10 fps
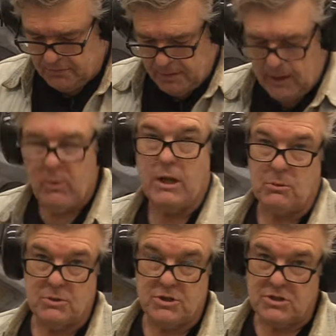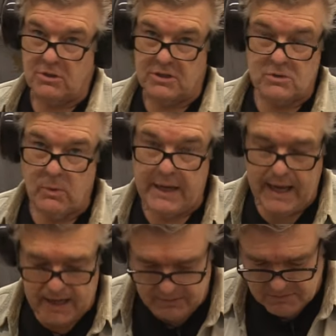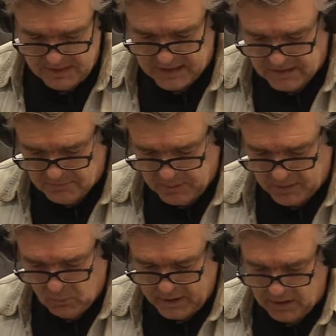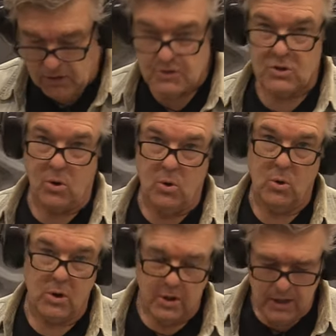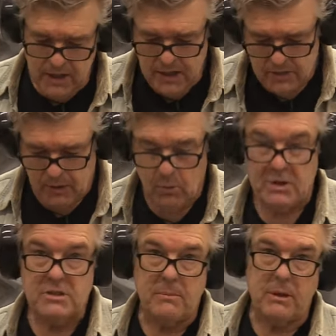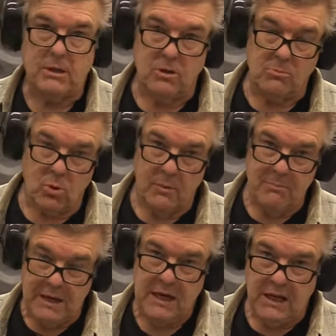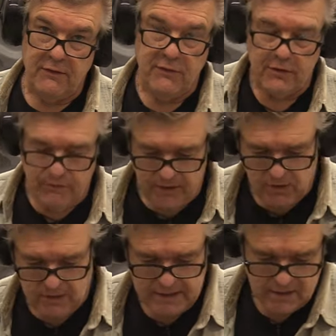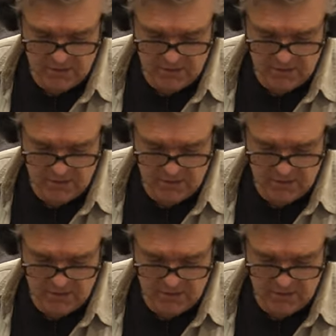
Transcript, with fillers: spot welder was just on its way out and I was making these big welds or they wanted something a little more meaty for the Fairlane